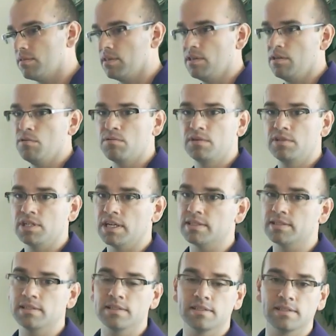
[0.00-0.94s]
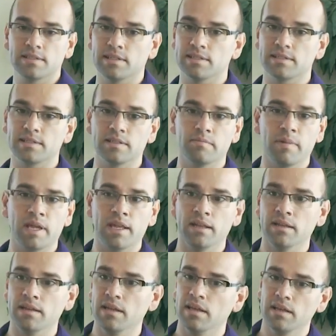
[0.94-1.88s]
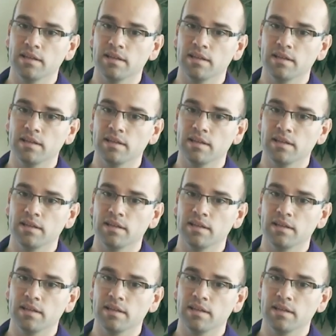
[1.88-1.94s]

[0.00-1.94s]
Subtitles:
youth justice system and